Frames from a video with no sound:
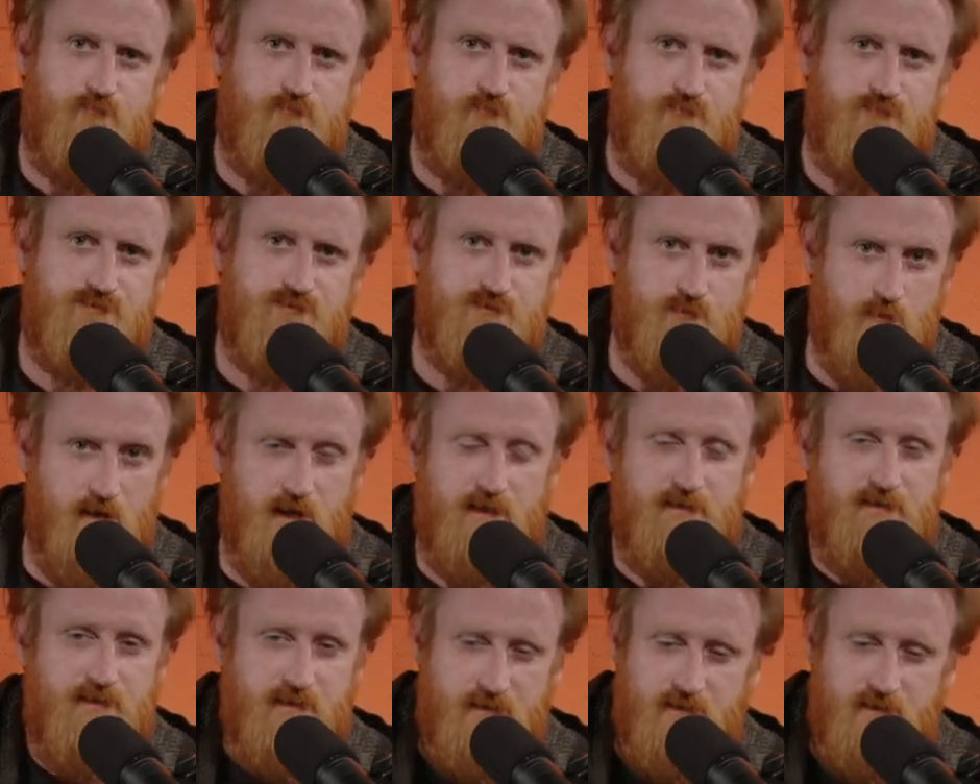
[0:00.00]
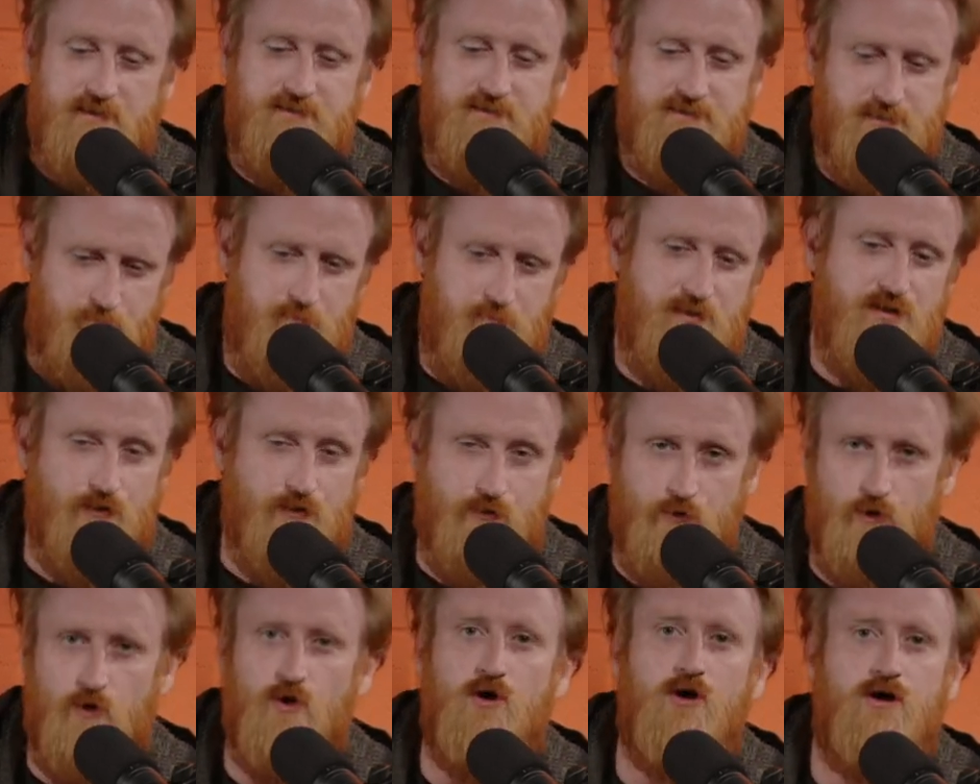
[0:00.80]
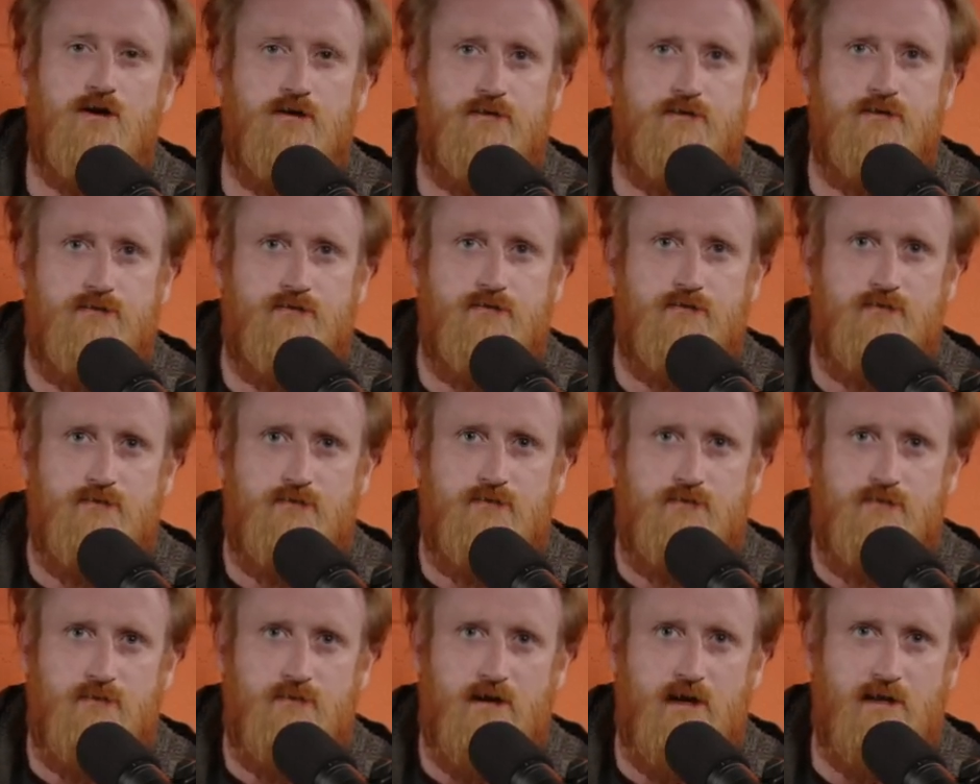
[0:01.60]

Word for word: So I need it to be good. I